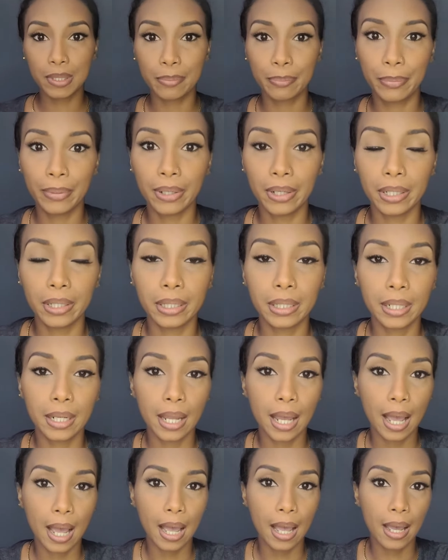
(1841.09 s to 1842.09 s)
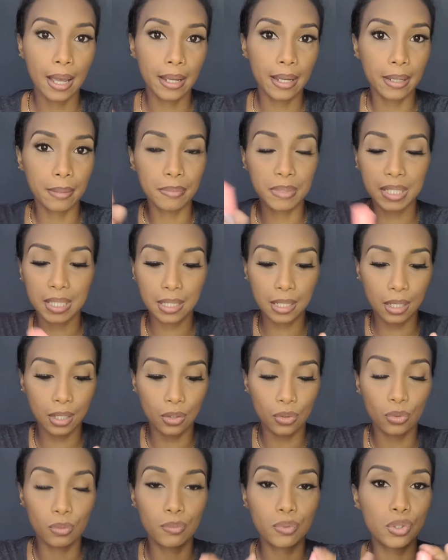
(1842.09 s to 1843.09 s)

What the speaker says: but I am staying home,